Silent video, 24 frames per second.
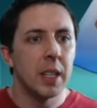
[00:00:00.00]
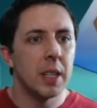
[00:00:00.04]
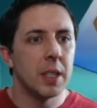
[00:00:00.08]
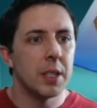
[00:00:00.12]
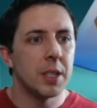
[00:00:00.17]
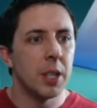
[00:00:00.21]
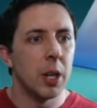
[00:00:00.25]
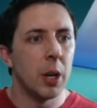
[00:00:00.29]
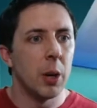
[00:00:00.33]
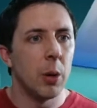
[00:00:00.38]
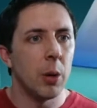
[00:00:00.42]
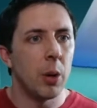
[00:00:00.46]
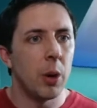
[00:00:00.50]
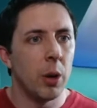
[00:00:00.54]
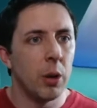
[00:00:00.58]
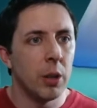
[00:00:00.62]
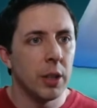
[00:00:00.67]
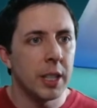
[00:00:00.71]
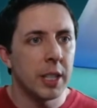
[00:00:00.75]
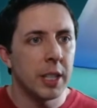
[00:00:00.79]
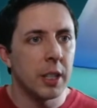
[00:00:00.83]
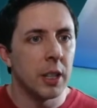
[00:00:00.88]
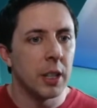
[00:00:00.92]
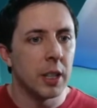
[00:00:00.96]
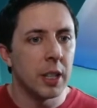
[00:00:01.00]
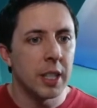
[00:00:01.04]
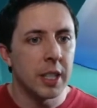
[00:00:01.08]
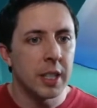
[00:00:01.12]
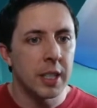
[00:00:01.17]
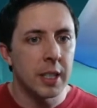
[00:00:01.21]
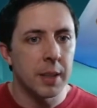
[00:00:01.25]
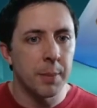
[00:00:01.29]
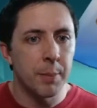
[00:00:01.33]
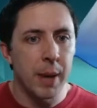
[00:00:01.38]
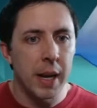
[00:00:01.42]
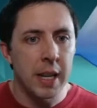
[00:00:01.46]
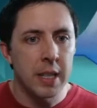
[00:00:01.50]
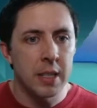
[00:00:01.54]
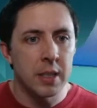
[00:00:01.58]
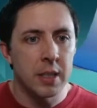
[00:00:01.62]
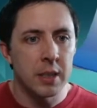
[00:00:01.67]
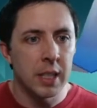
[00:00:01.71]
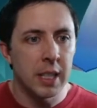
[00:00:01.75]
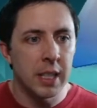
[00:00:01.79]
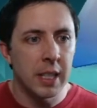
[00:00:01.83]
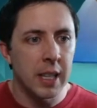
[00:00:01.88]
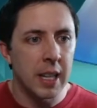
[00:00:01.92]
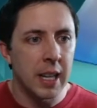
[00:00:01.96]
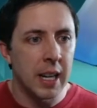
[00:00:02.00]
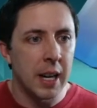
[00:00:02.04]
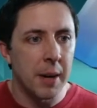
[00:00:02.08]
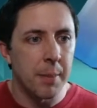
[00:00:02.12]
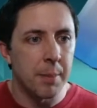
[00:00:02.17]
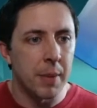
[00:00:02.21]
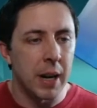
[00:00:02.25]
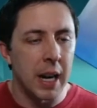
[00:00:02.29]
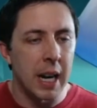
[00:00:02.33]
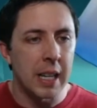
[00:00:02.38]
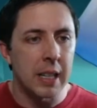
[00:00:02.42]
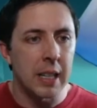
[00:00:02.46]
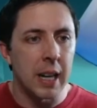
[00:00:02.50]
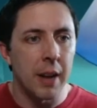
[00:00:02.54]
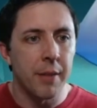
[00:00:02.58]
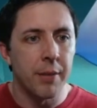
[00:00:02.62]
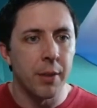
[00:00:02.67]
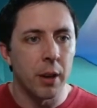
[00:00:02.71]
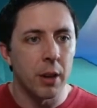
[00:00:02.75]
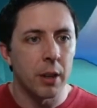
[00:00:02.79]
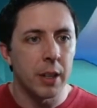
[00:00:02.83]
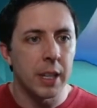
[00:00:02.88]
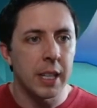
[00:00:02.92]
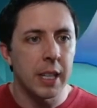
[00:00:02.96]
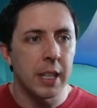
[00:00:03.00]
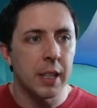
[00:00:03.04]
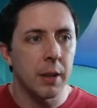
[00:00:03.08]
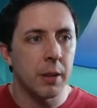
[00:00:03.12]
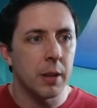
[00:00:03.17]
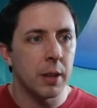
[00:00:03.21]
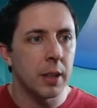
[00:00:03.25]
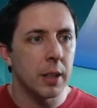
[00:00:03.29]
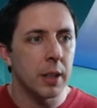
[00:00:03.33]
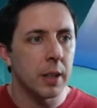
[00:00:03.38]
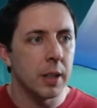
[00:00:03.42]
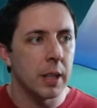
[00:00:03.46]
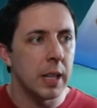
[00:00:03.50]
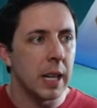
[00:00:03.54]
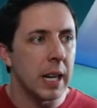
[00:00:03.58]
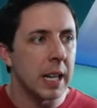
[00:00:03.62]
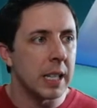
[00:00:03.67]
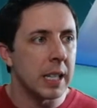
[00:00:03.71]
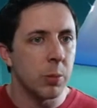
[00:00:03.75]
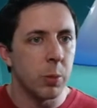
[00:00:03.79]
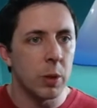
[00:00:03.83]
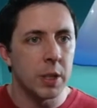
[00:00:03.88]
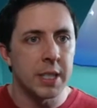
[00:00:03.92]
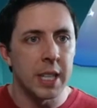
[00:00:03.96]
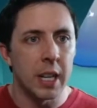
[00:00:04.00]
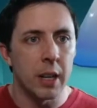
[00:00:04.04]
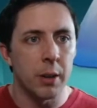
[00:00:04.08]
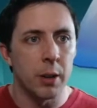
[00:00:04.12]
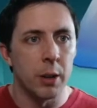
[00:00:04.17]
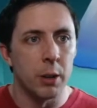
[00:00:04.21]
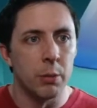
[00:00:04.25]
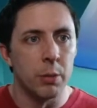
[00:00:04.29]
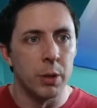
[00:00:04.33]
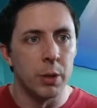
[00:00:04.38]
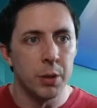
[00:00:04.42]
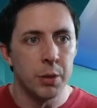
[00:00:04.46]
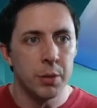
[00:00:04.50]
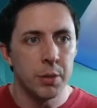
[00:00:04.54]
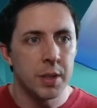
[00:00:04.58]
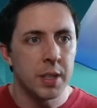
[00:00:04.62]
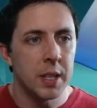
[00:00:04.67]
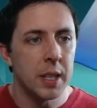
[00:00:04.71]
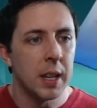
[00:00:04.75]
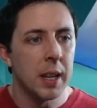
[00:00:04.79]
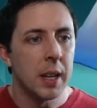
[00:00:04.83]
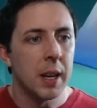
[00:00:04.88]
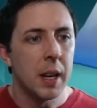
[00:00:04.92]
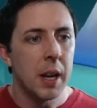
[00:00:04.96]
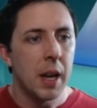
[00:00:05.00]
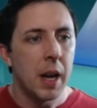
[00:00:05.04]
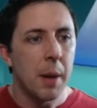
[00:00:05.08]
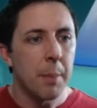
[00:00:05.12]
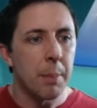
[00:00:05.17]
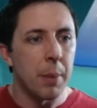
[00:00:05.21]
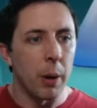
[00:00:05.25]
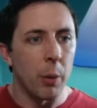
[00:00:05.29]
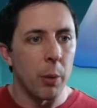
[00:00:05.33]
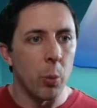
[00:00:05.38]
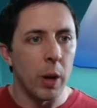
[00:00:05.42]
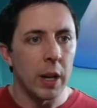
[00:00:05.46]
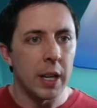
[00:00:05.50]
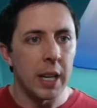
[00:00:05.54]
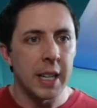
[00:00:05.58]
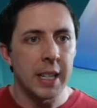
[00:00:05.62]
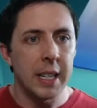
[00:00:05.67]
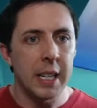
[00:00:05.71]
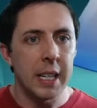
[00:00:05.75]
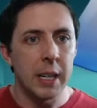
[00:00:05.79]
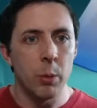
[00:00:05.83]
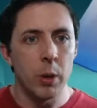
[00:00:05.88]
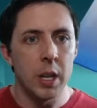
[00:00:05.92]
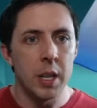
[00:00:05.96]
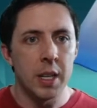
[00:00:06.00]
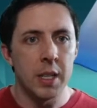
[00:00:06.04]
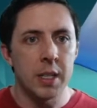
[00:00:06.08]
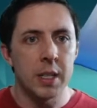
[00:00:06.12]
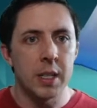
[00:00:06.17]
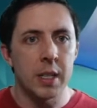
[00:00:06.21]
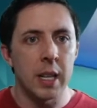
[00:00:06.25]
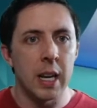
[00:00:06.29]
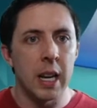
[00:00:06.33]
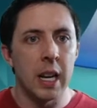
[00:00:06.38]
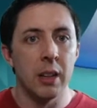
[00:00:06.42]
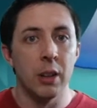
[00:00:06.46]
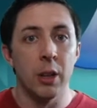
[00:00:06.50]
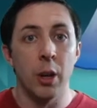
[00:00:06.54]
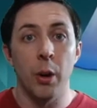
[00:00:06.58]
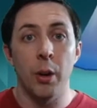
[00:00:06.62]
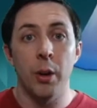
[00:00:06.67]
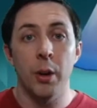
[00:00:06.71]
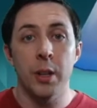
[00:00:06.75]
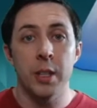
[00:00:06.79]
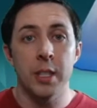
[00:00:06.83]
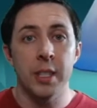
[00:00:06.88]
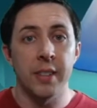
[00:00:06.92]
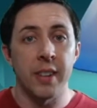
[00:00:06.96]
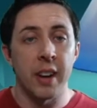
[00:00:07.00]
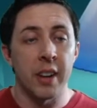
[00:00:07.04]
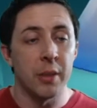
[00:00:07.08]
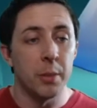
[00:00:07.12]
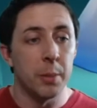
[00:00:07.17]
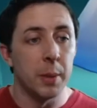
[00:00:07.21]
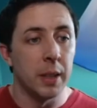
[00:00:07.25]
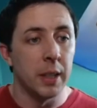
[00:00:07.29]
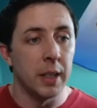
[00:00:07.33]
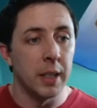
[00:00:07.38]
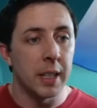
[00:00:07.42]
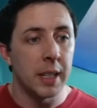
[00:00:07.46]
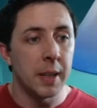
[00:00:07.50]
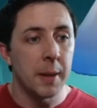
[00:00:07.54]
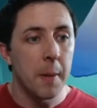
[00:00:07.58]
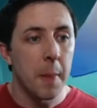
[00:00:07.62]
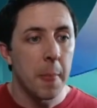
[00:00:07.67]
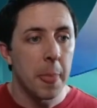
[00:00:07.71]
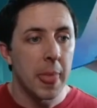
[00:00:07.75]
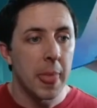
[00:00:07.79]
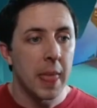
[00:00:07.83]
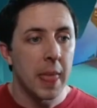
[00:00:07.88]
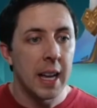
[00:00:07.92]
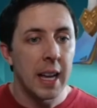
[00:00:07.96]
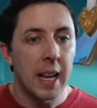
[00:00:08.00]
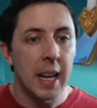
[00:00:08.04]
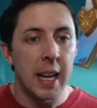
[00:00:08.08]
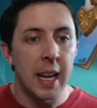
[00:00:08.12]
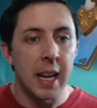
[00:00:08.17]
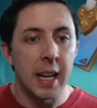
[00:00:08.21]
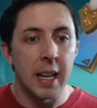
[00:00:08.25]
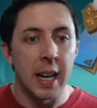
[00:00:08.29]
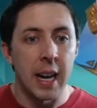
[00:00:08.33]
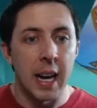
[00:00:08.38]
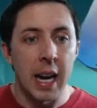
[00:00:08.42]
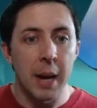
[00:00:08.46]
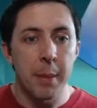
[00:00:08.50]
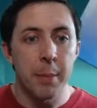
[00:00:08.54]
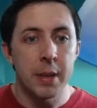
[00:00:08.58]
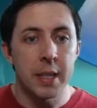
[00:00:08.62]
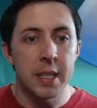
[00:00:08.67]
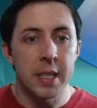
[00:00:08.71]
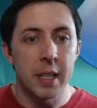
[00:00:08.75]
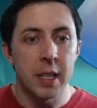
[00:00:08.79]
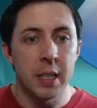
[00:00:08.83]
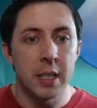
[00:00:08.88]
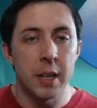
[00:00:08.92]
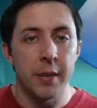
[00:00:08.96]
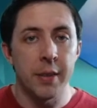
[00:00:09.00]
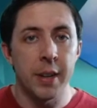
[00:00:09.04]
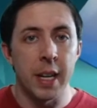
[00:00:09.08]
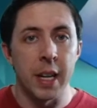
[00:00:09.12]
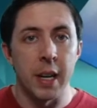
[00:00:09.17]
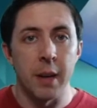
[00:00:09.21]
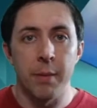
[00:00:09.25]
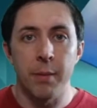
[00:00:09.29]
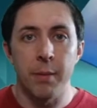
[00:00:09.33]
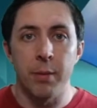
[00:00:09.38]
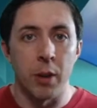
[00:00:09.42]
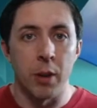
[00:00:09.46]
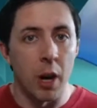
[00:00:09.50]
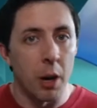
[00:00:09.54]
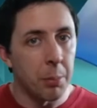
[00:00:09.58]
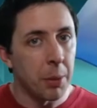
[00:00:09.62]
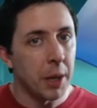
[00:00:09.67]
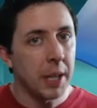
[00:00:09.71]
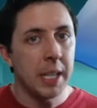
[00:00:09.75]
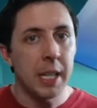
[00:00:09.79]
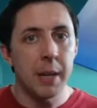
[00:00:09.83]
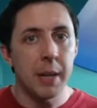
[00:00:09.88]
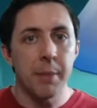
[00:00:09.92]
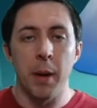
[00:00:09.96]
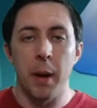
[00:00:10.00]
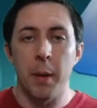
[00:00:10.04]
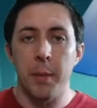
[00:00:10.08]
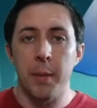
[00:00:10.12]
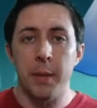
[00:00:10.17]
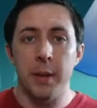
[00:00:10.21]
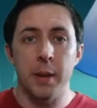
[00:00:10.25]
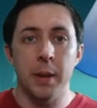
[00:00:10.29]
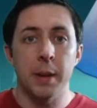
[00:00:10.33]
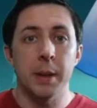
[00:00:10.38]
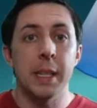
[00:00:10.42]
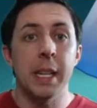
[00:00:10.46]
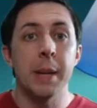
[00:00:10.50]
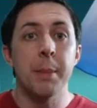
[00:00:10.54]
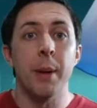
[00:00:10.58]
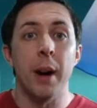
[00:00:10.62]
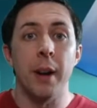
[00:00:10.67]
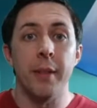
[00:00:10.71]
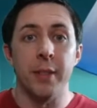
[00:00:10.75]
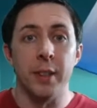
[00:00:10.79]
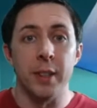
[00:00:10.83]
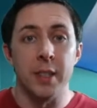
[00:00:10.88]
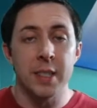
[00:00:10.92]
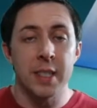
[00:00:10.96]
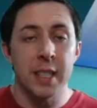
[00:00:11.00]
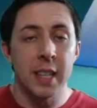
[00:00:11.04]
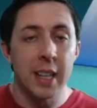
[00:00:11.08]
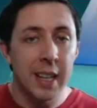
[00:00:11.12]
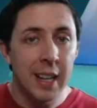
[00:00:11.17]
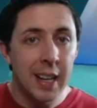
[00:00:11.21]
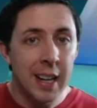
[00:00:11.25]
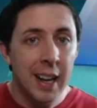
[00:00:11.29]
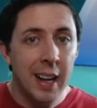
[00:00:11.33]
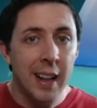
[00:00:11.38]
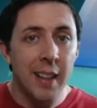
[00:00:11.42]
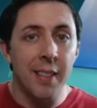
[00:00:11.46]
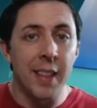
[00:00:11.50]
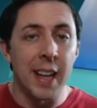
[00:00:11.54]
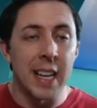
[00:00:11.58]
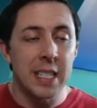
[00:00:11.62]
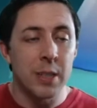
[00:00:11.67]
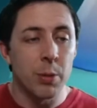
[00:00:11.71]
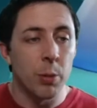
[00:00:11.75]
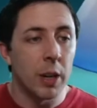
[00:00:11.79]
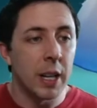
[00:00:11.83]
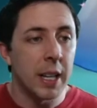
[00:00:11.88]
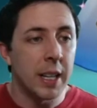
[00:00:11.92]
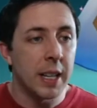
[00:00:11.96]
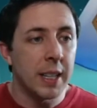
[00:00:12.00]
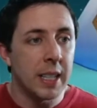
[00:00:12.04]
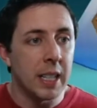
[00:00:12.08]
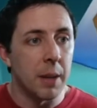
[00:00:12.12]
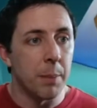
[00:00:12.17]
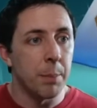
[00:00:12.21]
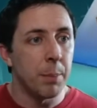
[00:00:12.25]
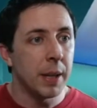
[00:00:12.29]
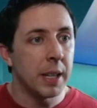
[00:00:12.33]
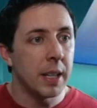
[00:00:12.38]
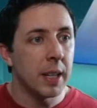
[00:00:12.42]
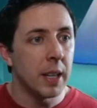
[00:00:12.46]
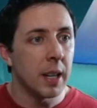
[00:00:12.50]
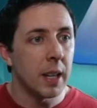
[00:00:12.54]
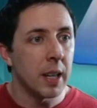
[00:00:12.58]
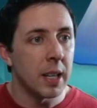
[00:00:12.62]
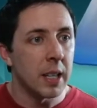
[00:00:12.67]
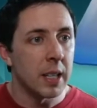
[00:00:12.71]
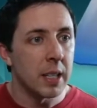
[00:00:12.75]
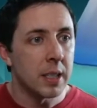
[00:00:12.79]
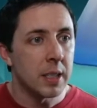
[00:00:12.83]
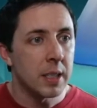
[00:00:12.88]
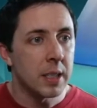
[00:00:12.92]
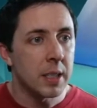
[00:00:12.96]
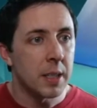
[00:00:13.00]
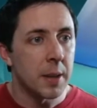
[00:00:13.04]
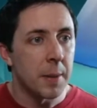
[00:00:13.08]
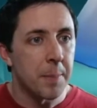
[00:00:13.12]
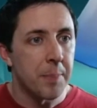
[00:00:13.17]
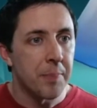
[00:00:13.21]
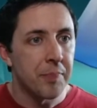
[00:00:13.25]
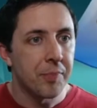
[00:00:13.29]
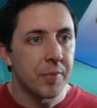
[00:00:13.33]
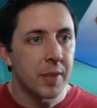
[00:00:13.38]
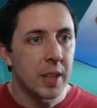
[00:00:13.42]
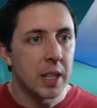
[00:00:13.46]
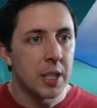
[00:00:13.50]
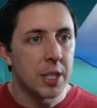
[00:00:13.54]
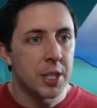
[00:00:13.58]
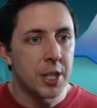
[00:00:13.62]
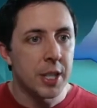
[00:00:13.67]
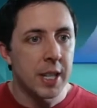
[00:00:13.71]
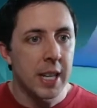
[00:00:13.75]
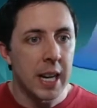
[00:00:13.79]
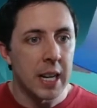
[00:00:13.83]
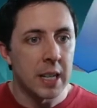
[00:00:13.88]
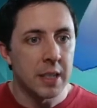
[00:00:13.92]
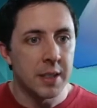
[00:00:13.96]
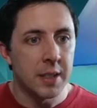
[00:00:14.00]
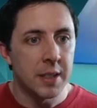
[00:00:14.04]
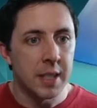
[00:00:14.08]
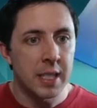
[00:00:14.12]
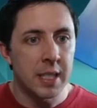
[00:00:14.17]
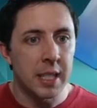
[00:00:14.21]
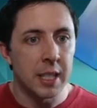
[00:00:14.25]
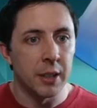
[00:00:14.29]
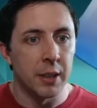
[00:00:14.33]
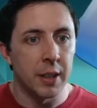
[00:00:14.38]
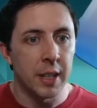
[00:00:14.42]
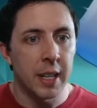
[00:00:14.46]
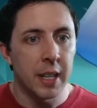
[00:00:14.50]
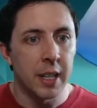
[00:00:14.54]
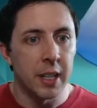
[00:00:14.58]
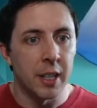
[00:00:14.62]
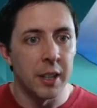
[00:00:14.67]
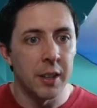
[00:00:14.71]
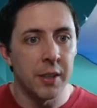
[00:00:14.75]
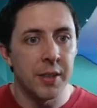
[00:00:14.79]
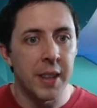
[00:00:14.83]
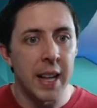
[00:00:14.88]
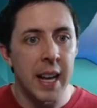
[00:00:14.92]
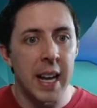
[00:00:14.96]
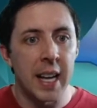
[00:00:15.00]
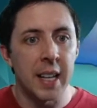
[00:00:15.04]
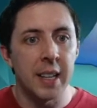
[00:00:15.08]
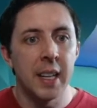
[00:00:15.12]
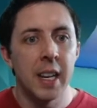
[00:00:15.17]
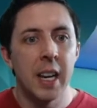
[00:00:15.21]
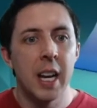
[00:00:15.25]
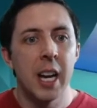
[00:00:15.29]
So Holy Cleric, basically, I've already switched out her runes, but what I did was lower her survivability and high percentage of hit. For all my debuffers, that's what I did, because she has this skill here that